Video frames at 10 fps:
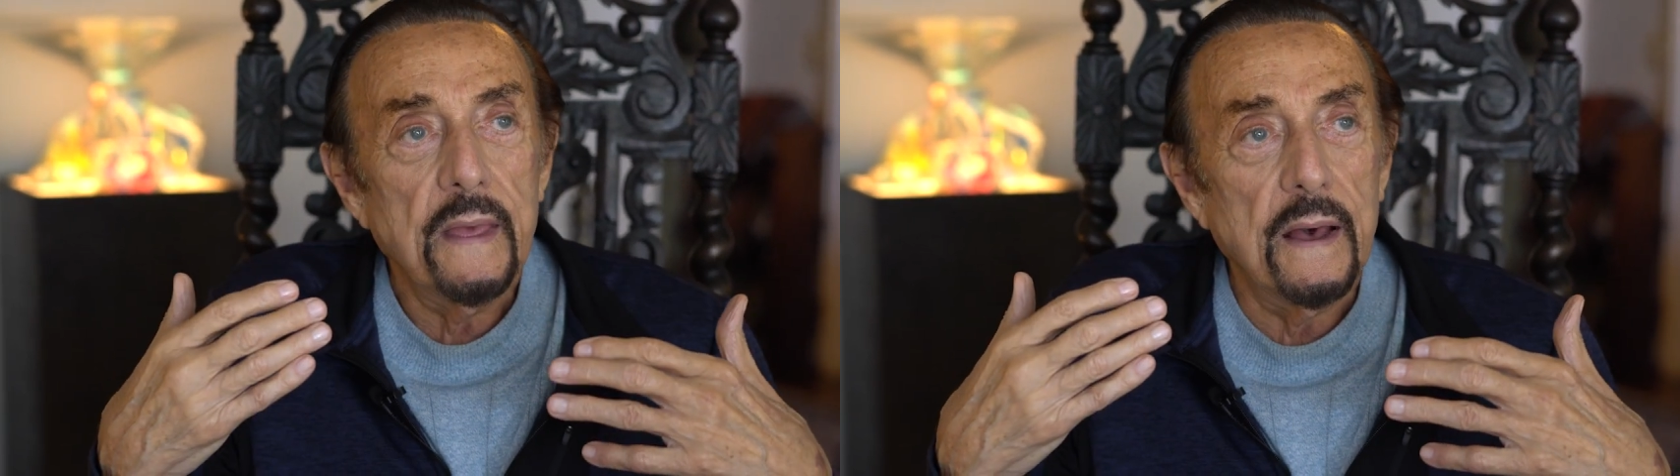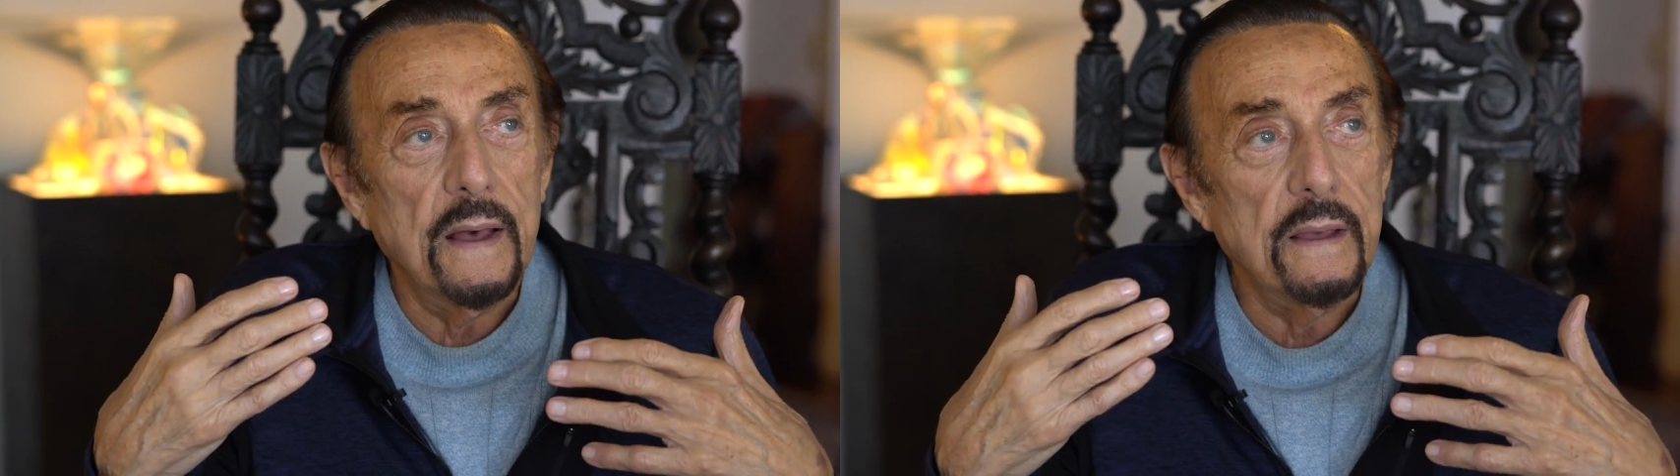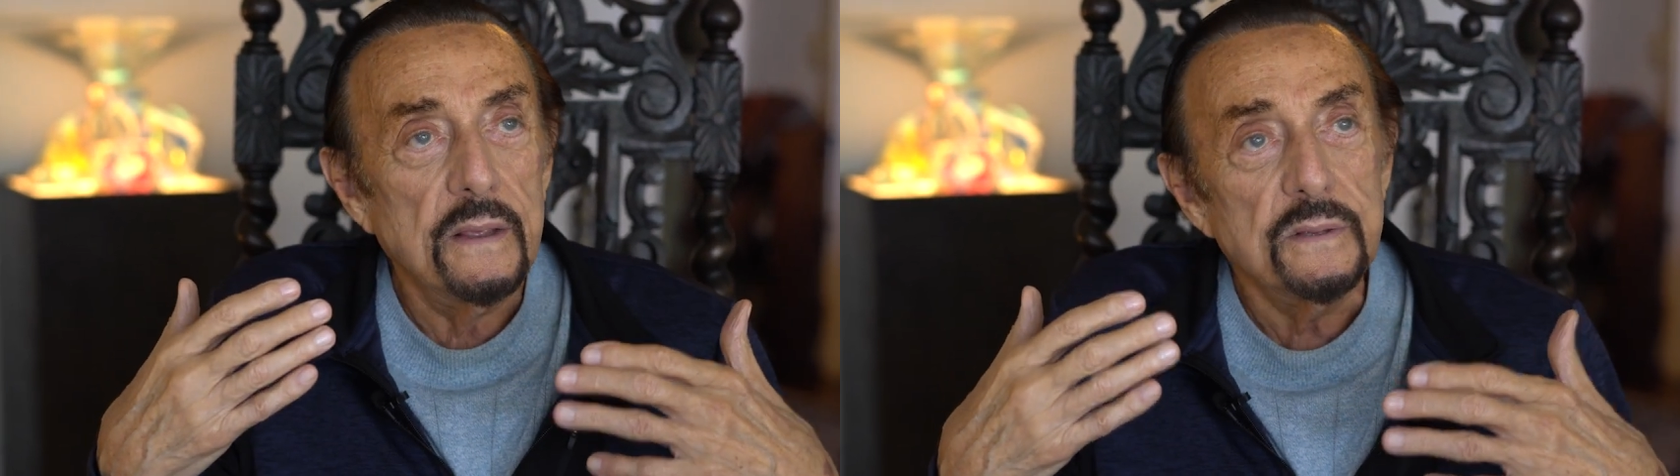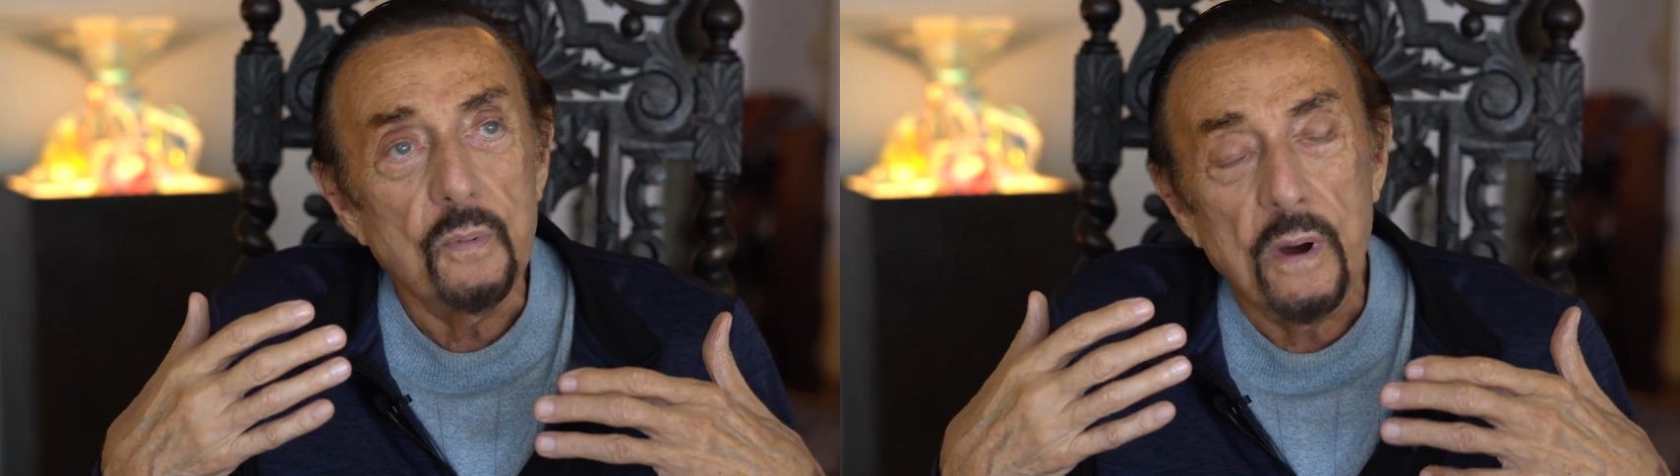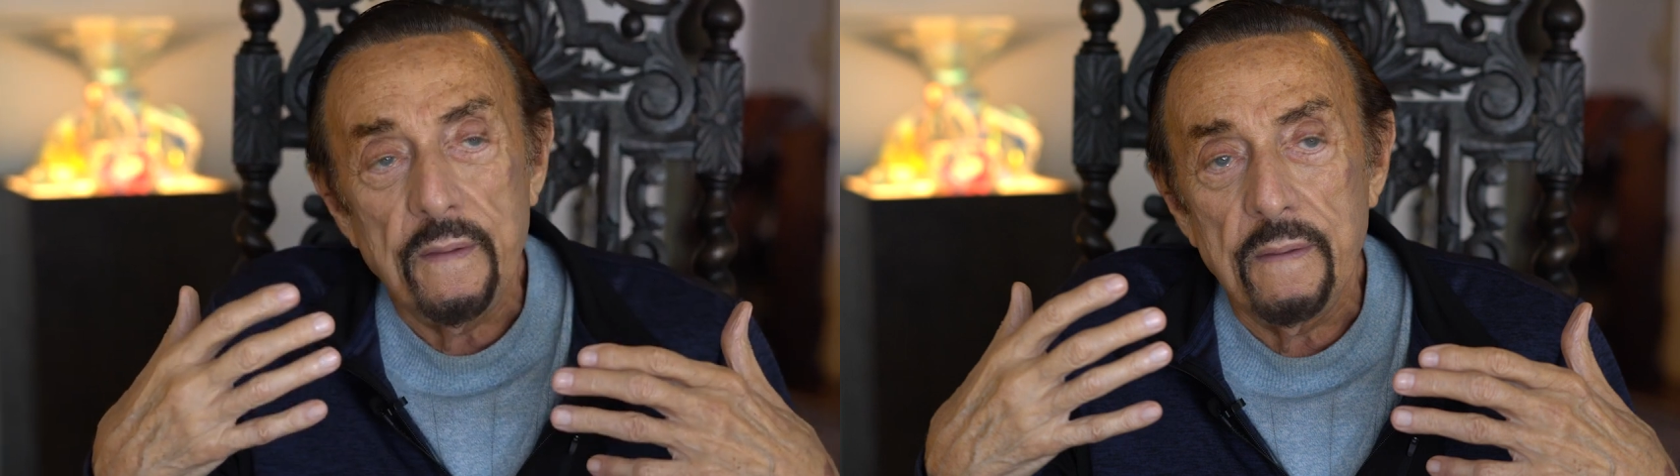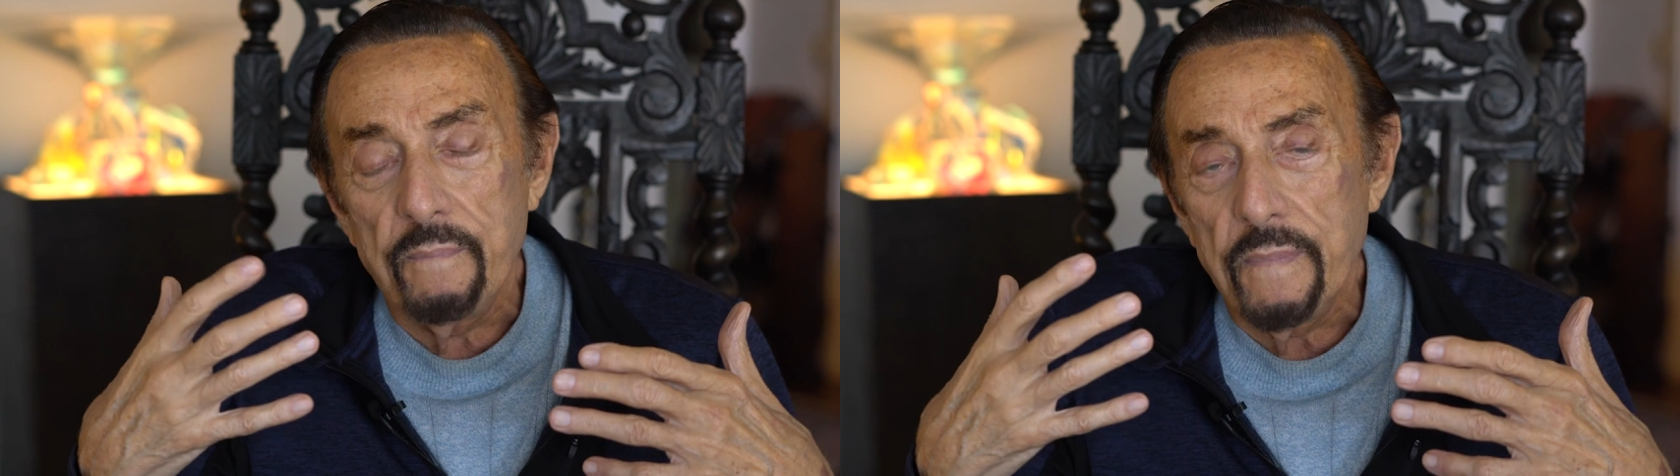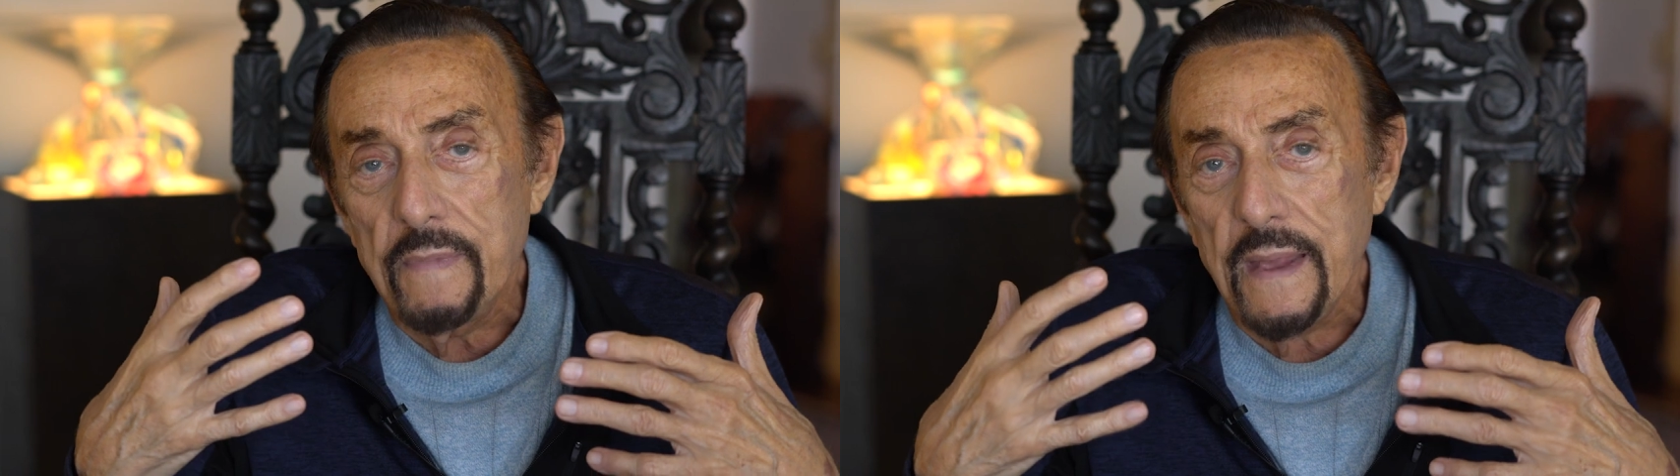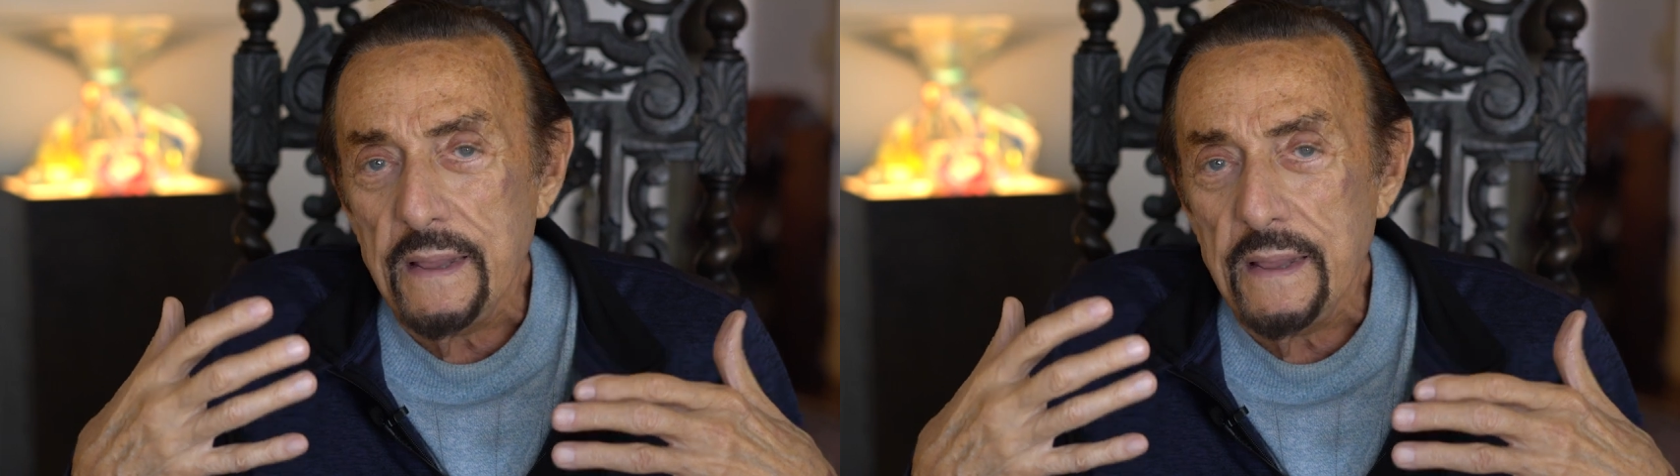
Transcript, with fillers: uh, is one that